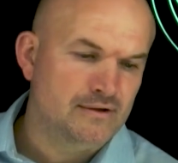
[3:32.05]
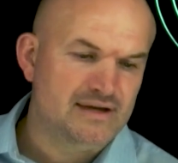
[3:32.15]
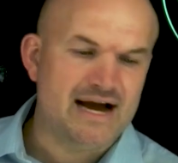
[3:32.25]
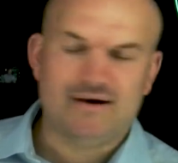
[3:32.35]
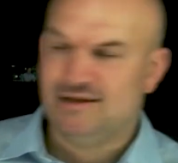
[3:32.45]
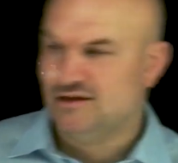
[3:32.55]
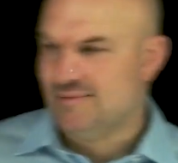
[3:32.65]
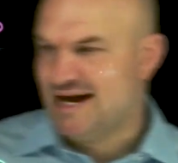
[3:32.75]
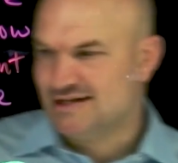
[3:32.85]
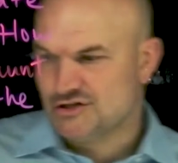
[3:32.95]
Now I look
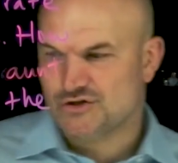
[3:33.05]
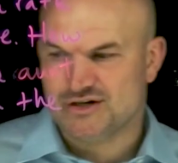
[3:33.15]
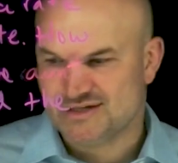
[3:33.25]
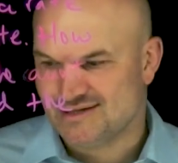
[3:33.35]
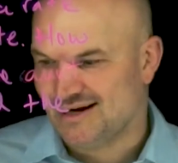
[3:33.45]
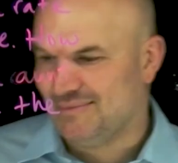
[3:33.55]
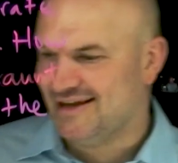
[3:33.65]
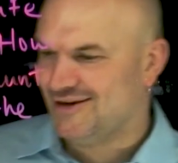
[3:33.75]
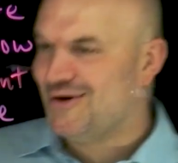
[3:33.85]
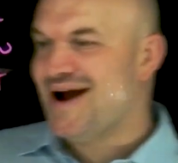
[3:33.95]
at my answer choices and I'm
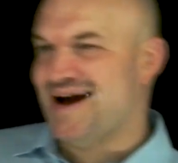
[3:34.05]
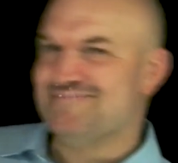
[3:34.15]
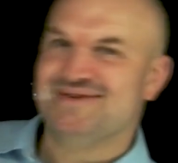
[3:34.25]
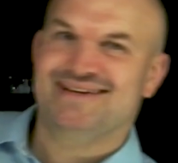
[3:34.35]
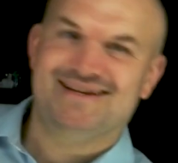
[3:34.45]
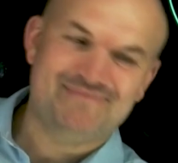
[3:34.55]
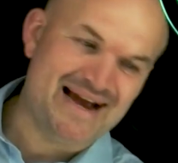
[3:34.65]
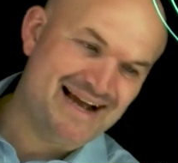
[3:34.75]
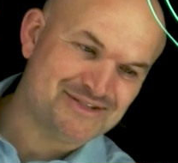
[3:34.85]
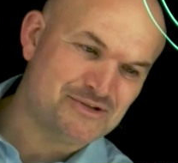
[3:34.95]
like, crap,
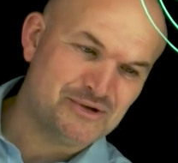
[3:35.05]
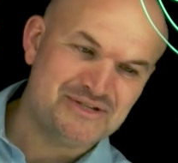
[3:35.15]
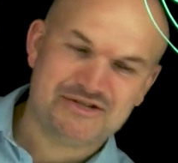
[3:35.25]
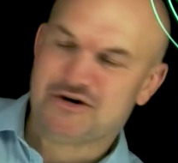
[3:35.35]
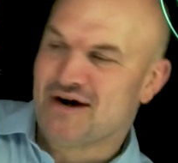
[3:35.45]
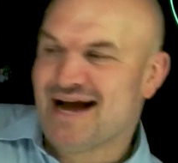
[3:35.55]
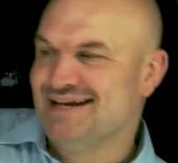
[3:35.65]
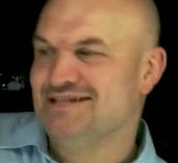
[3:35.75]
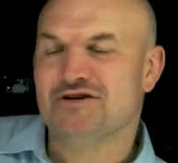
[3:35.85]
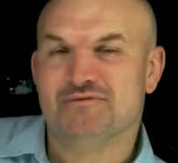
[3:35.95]
my answer choices are
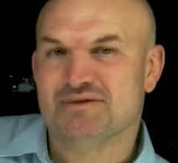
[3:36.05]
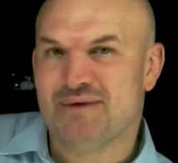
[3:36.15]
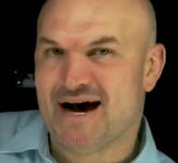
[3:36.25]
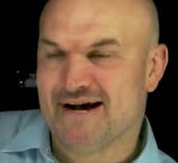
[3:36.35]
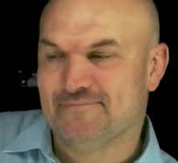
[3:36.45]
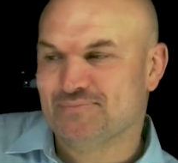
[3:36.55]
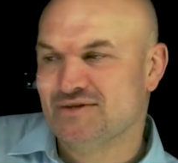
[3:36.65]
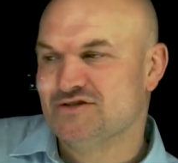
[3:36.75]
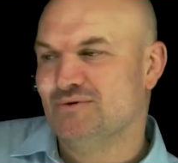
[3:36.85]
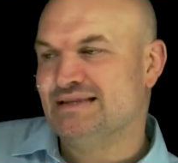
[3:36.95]
not in terms of pi.
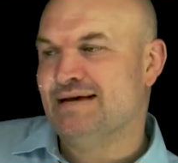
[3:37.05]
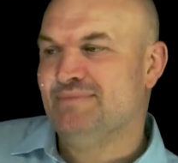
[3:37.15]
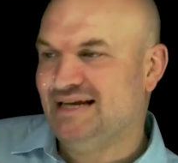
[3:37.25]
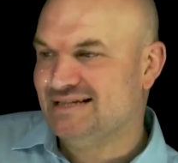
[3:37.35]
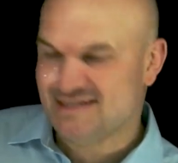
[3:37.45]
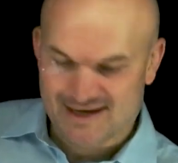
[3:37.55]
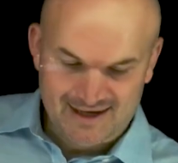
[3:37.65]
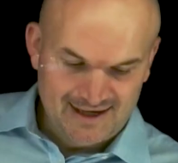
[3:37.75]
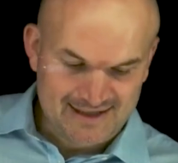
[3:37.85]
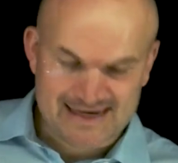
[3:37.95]
So what that means
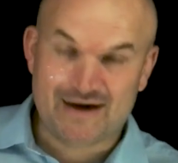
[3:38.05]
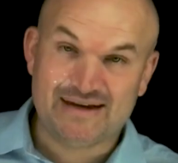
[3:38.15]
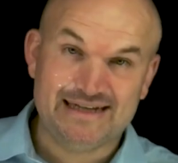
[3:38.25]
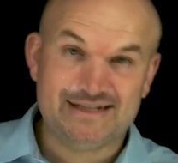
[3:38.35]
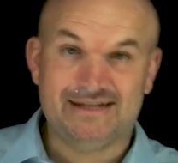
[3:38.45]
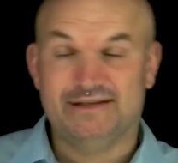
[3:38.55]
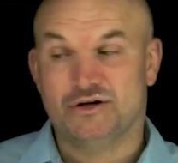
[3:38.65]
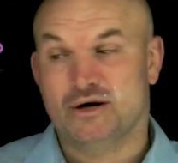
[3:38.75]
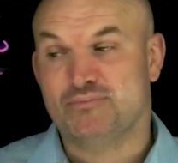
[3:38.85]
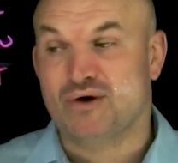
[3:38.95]
is now I need to
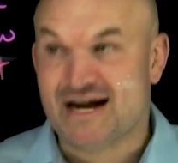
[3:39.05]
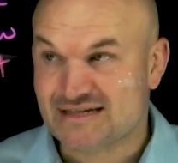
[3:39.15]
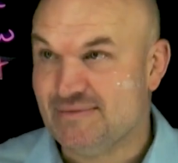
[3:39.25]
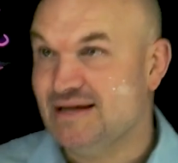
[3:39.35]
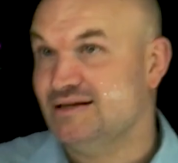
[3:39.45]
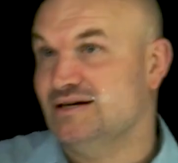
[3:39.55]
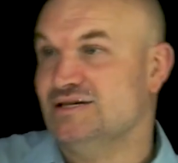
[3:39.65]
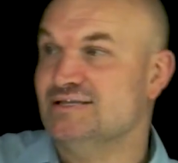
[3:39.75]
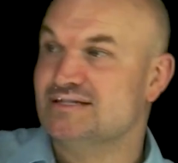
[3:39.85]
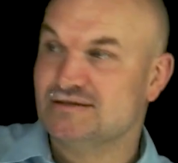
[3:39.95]
either approximate,
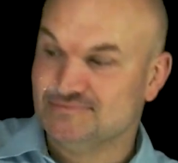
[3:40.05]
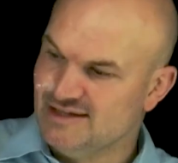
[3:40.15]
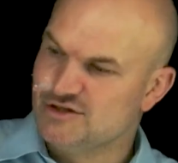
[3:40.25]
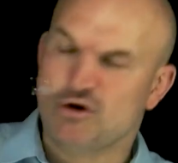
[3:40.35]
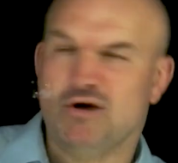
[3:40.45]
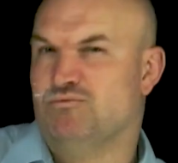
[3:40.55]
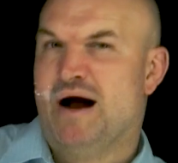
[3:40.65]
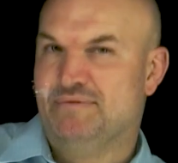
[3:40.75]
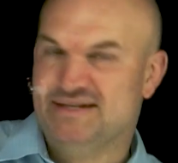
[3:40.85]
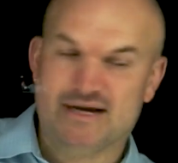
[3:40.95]
because these are all
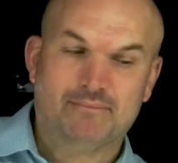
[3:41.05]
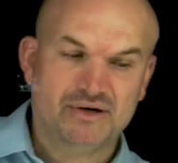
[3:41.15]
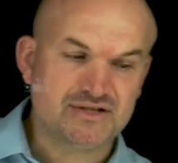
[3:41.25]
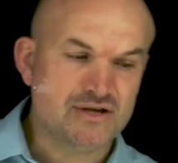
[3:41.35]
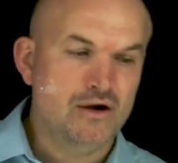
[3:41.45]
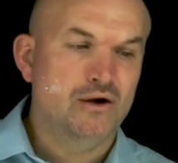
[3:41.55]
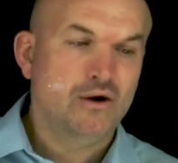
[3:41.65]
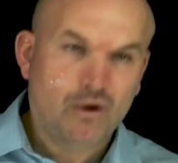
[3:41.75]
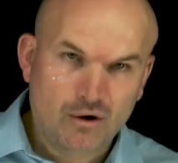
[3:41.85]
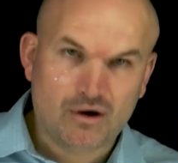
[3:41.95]
rounded numbers,
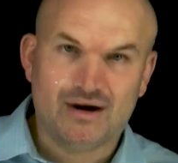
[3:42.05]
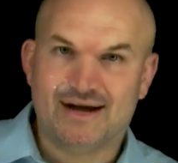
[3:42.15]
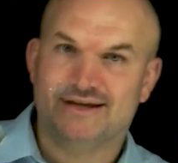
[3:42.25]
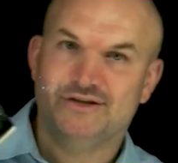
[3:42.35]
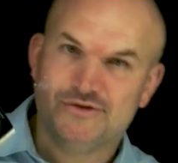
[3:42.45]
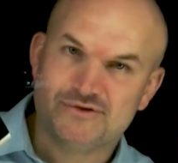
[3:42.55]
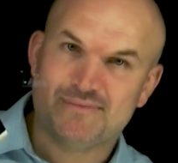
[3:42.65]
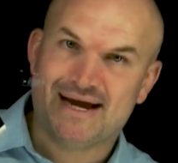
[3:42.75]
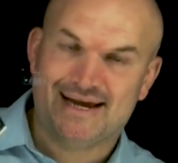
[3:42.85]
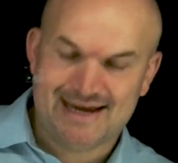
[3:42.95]
or I can
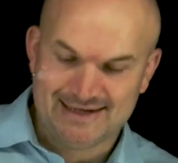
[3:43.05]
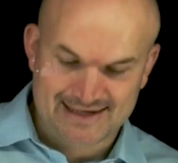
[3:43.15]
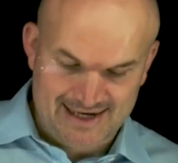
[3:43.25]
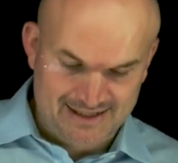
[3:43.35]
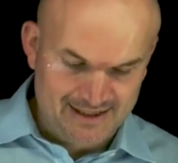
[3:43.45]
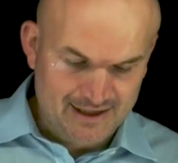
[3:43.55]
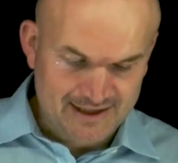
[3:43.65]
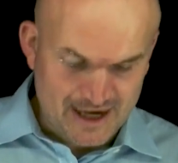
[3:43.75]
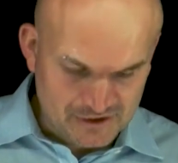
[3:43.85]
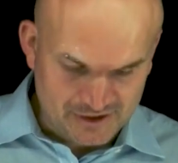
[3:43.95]
use my handy dandy
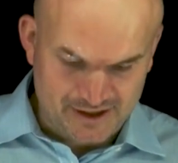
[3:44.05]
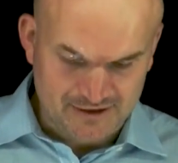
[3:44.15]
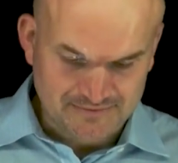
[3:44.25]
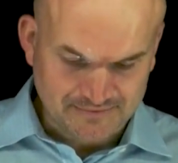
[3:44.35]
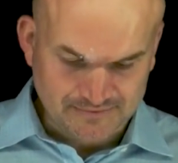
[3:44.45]
calculator.